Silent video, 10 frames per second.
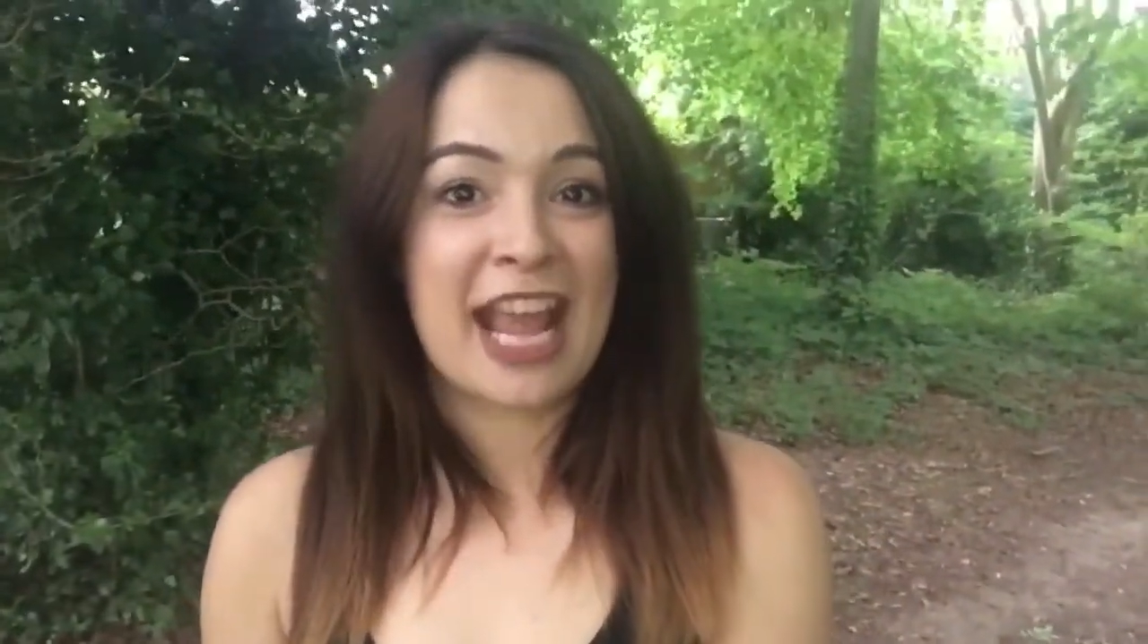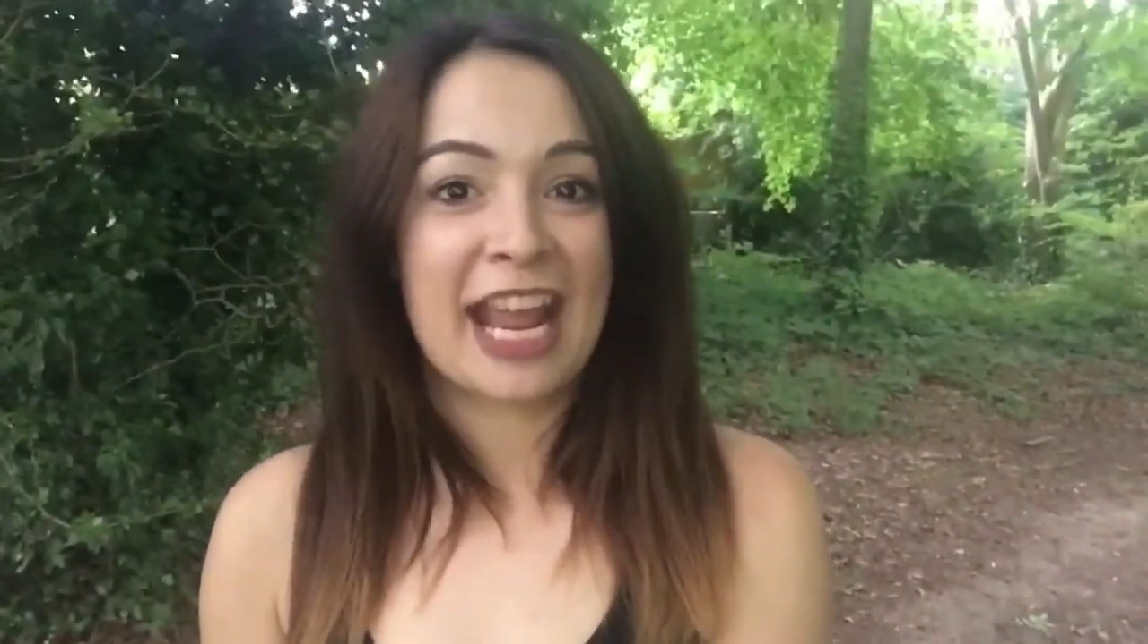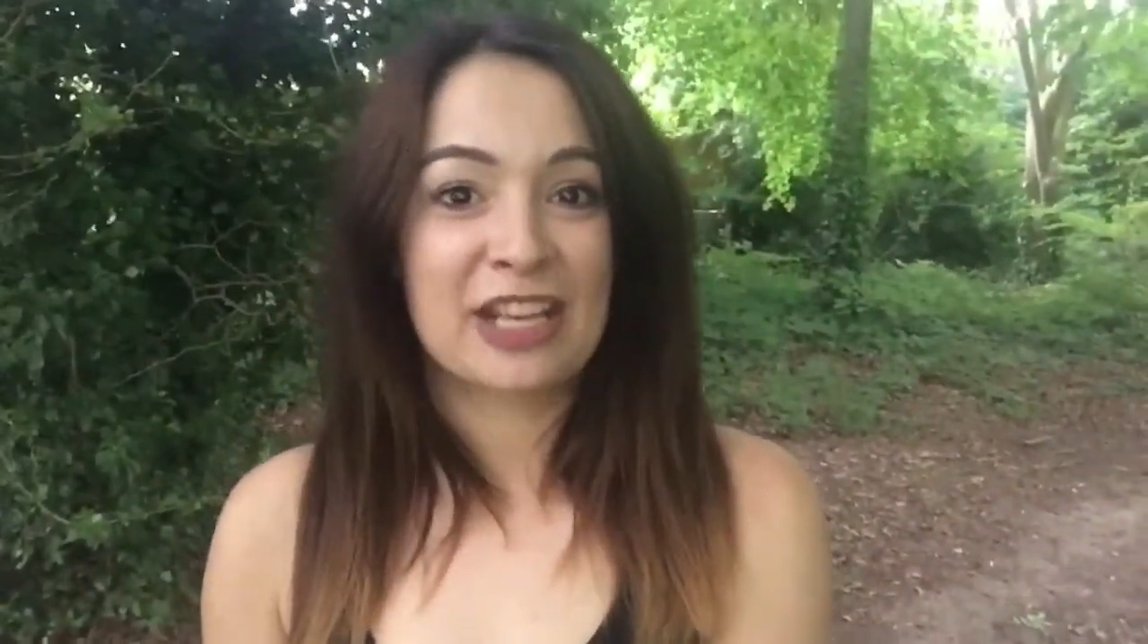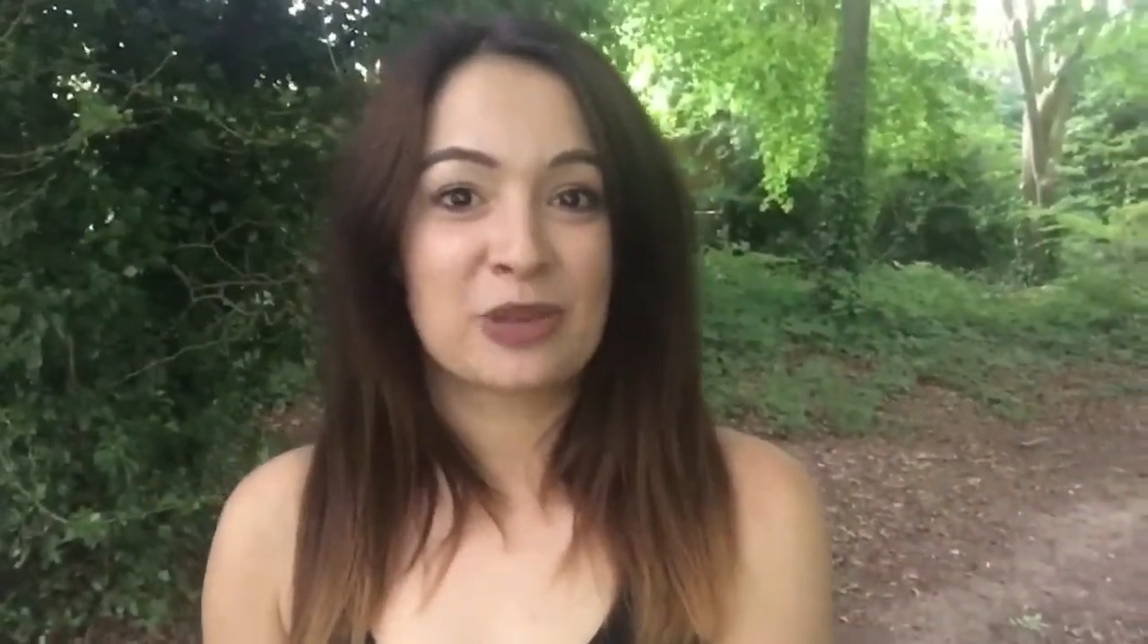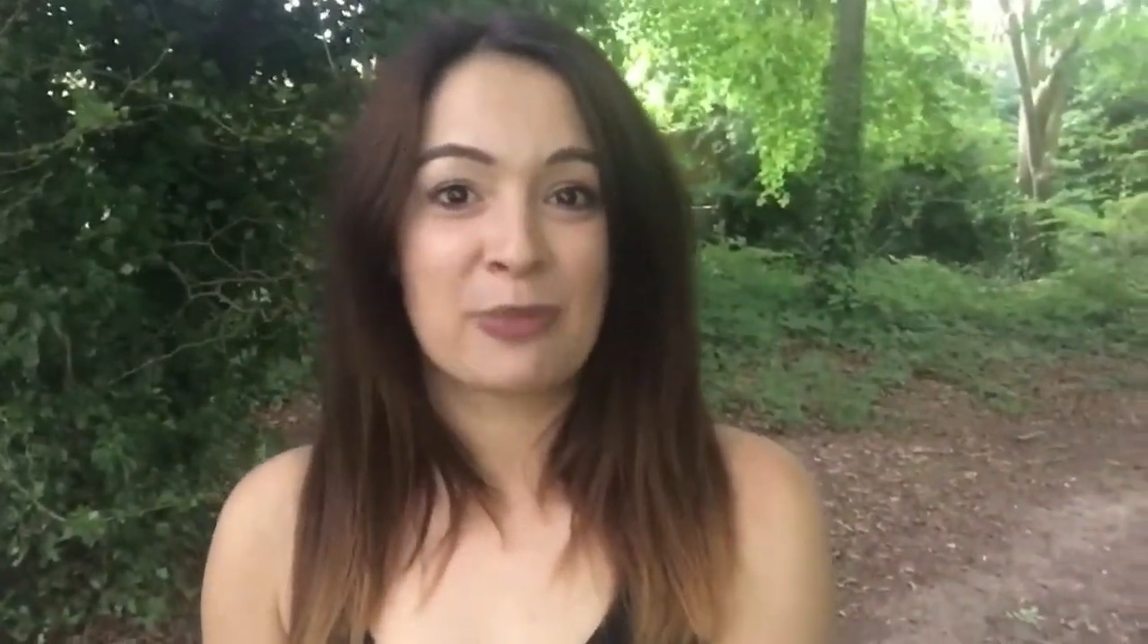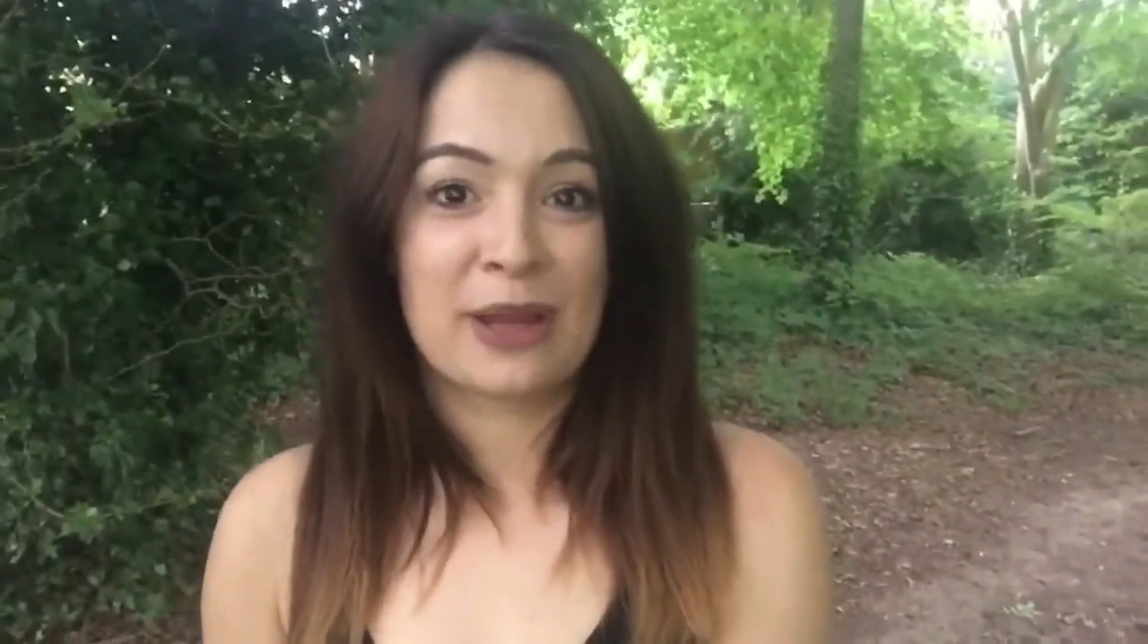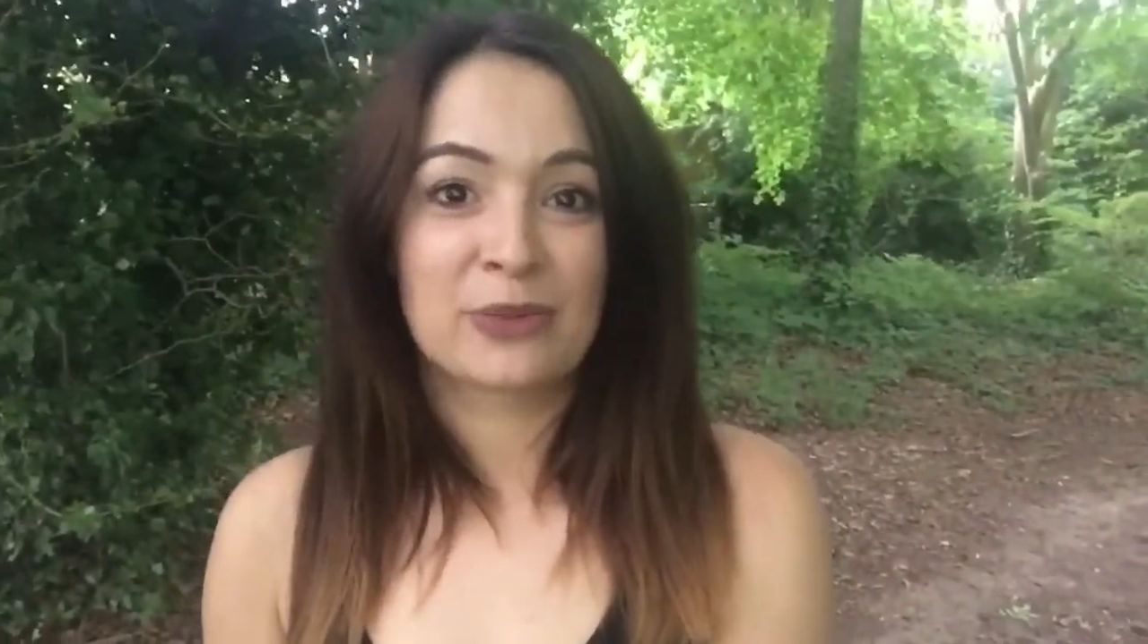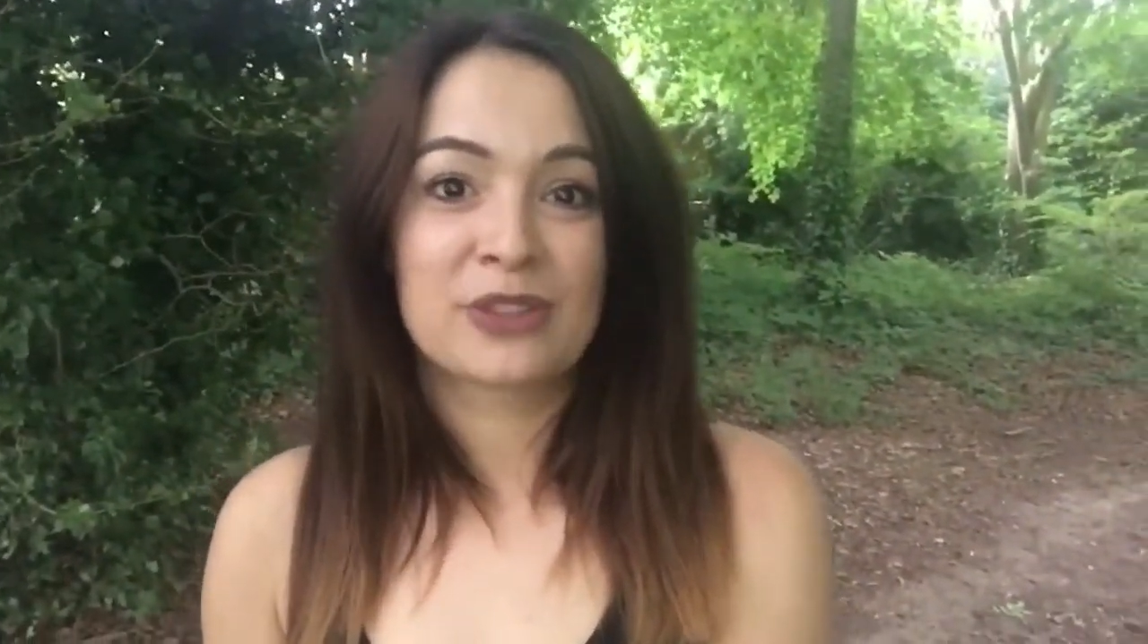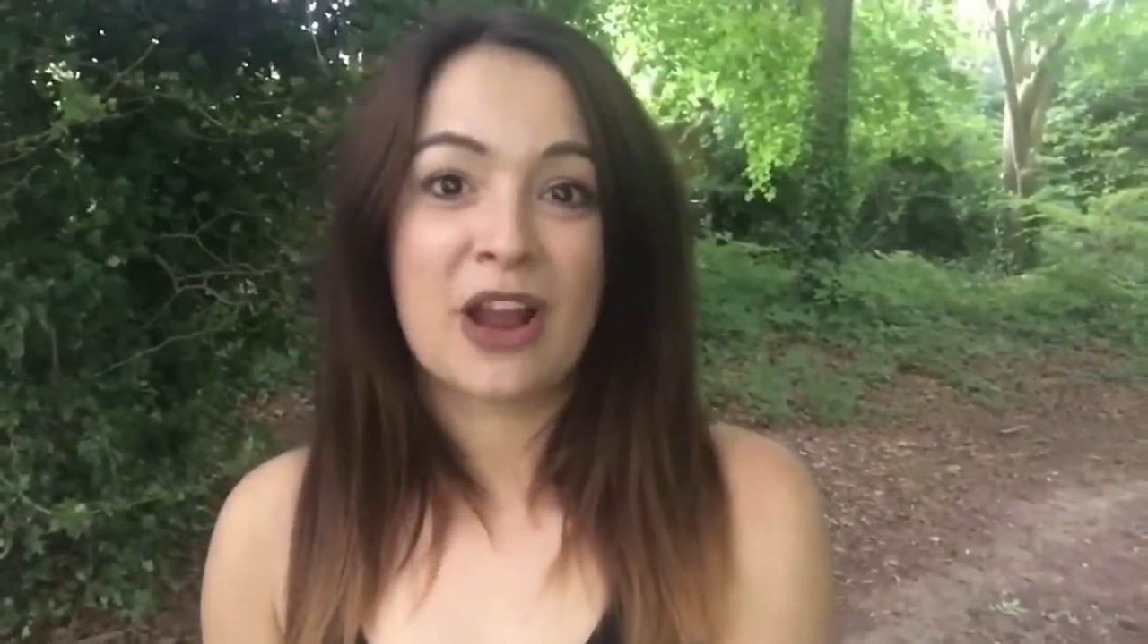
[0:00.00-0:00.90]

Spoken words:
a kettlebell